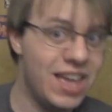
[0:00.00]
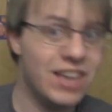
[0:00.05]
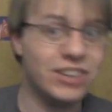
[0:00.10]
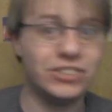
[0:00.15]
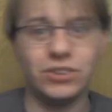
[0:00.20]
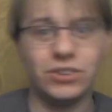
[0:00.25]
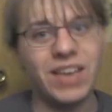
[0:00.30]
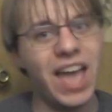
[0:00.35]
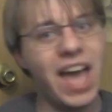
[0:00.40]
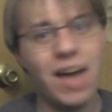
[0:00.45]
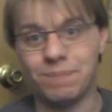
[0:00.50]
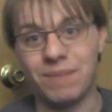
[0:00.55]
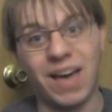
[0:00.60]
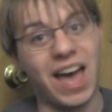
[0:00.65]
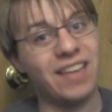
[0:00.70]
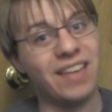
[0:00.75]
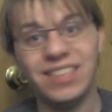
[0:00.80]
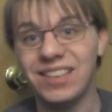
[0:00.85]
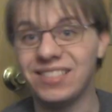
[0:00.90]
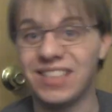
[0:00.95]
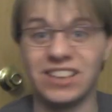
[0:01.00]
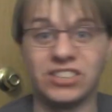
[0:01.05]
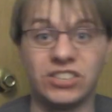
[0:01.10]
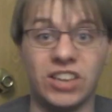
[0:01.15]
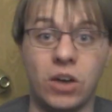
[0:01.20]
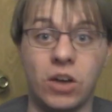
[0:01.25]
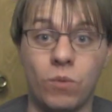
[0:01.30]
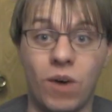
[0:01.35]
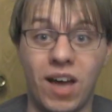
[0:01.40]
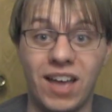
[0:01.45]
So yeah, I think that's
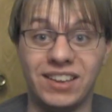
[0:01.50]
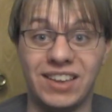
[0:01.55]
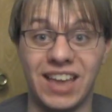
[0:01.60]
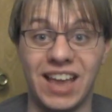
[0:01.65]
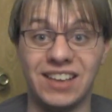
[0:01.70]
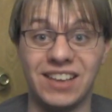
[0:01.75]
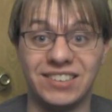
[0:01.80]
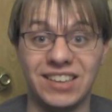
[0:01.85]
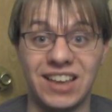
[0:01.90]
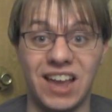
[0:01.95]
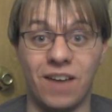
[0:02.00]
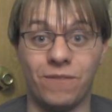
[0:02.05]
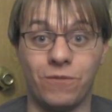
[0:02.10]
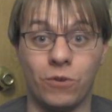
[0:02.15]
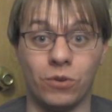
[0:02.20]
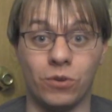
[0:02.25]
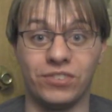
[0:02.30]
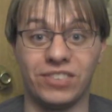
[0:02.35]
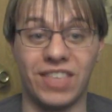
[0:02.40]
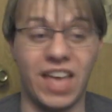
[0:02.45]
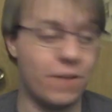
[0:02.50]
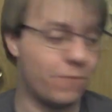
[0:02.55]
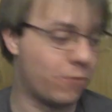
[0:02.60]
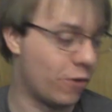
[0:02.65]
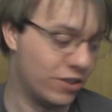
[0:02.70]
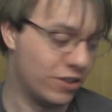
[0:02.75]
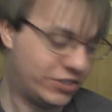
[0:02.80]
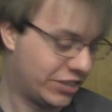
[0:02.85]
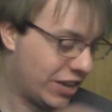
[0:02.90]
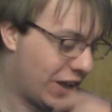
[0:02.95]
why I can't see, of course, that
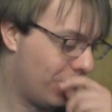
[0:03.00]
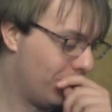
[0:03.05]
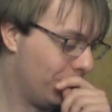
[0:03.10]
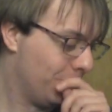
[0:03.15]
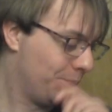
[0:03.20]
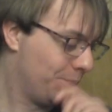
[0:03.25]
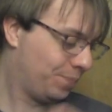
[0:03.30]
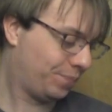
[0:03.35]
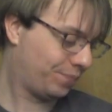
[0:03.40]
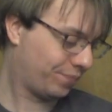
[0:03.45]
front, So